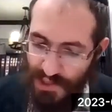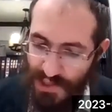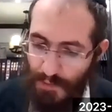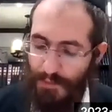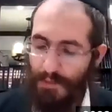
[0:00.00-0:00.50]
it
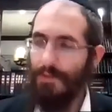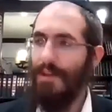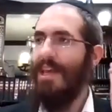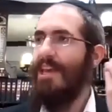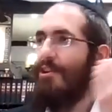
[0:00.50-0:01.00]

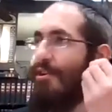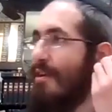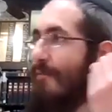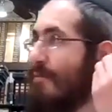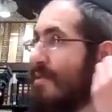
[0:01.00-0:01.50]

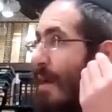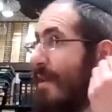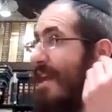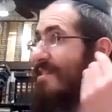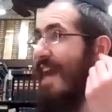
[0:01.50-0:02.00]
from
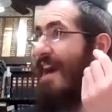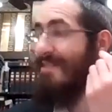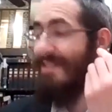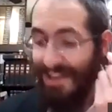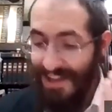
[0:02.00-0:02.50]
somebody else
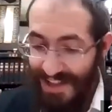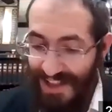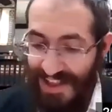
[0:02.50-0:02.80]
counting.